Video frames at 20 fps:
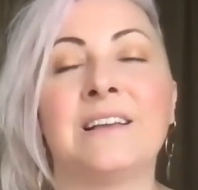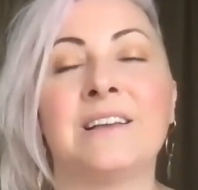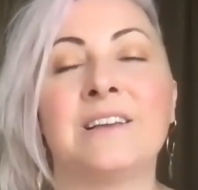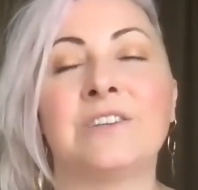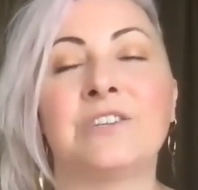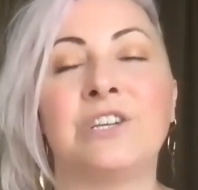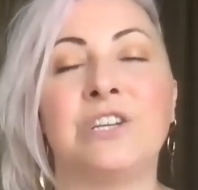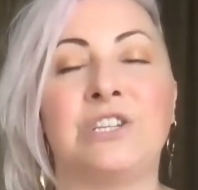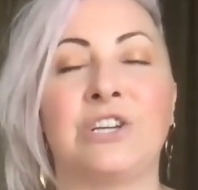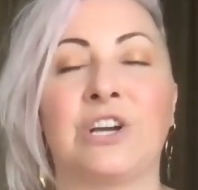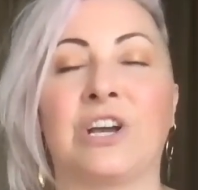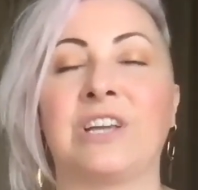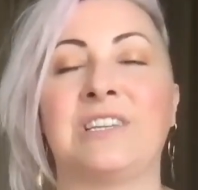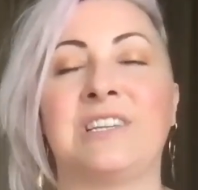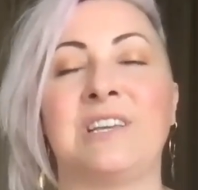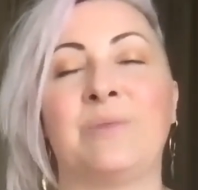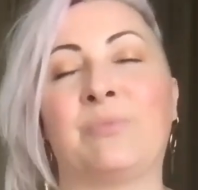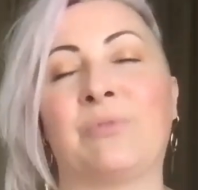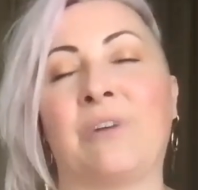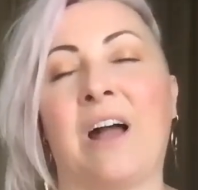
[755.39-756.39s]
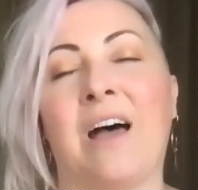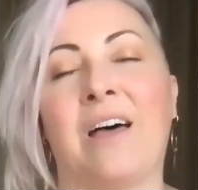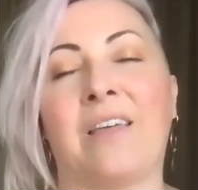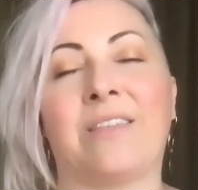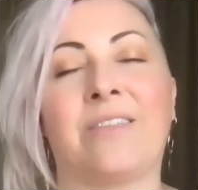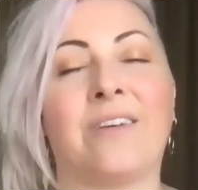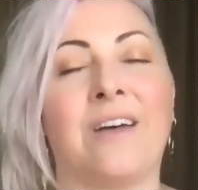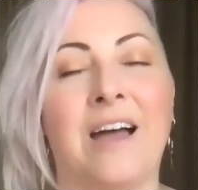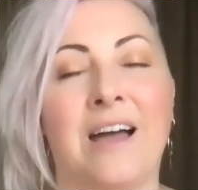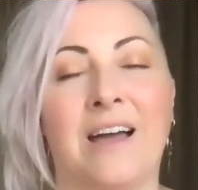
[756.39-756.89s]
she took a deep breath
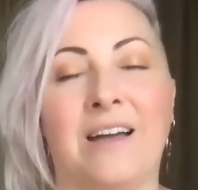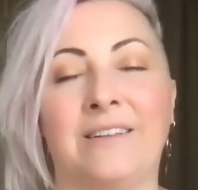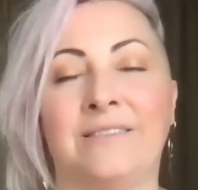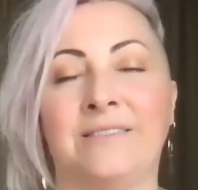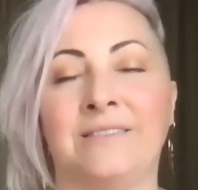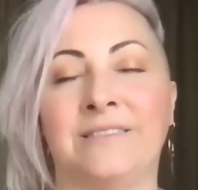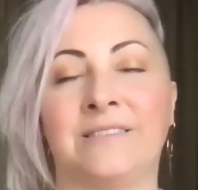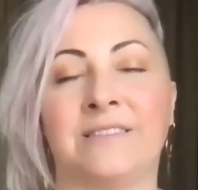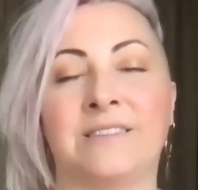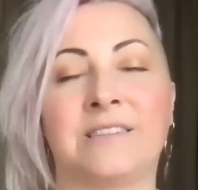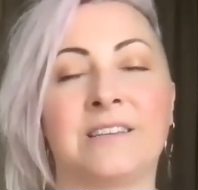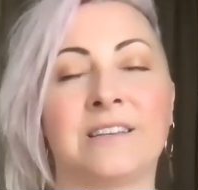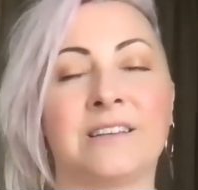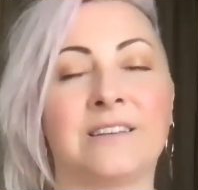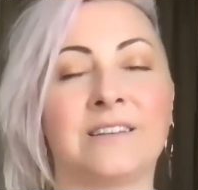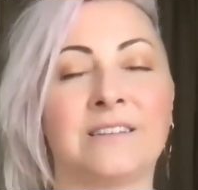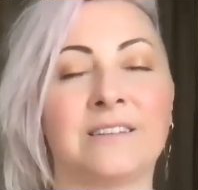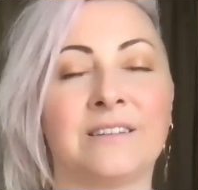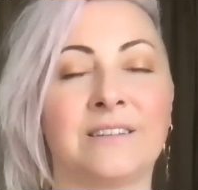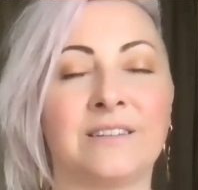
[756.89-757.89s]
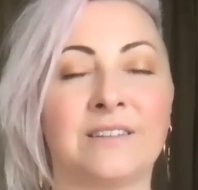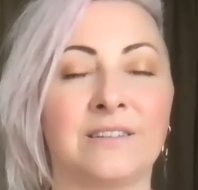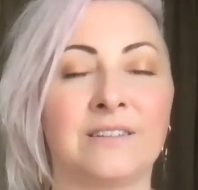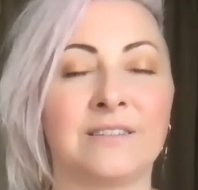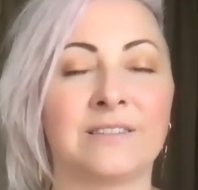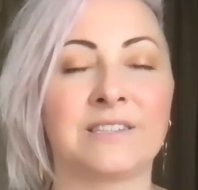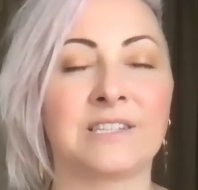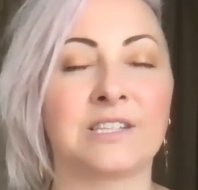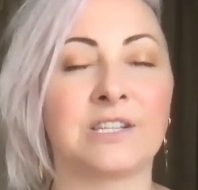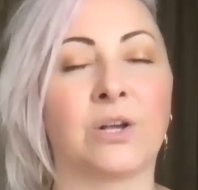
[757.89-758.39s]
and
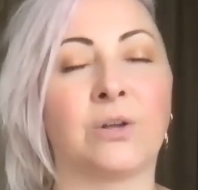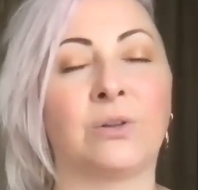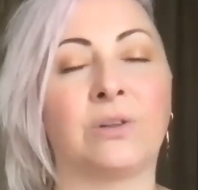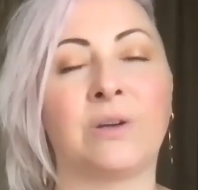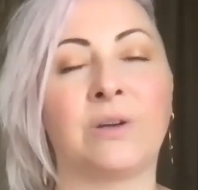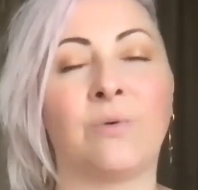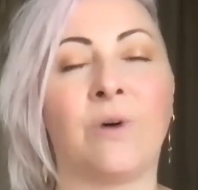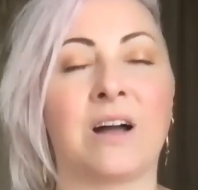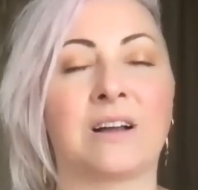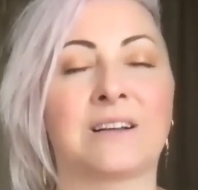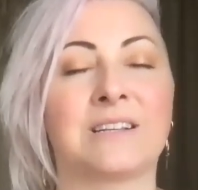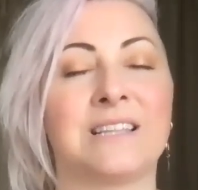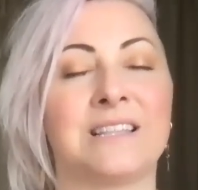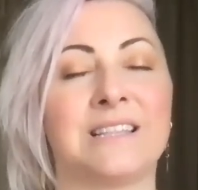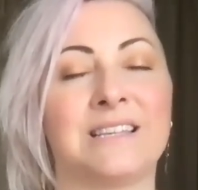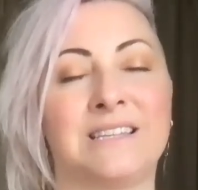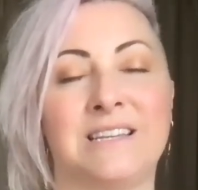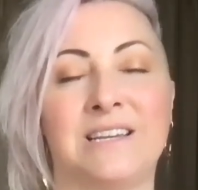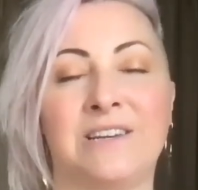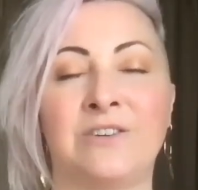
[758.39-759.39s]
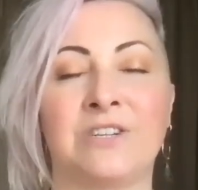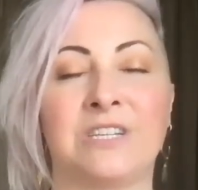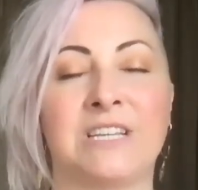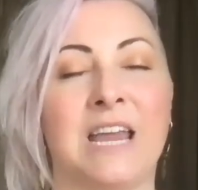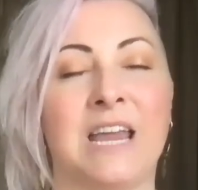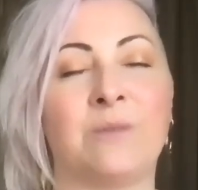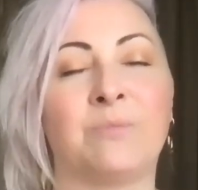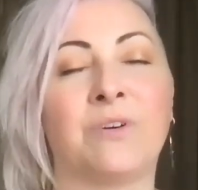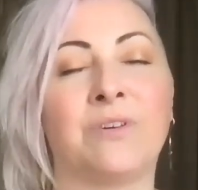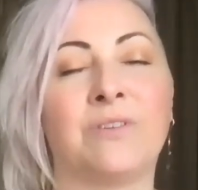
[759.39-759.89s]
slowly walked to the dinner
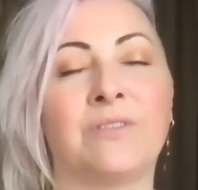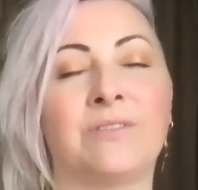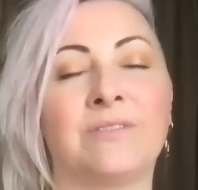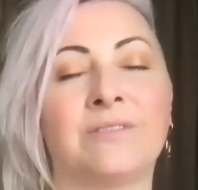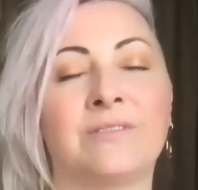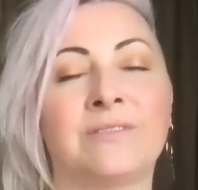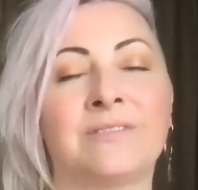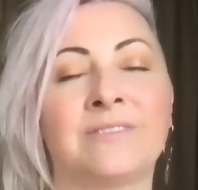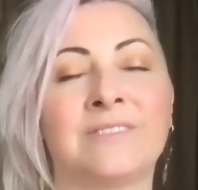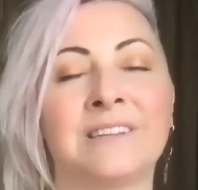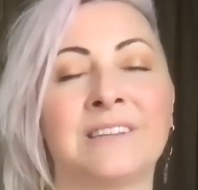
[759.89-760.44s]
table,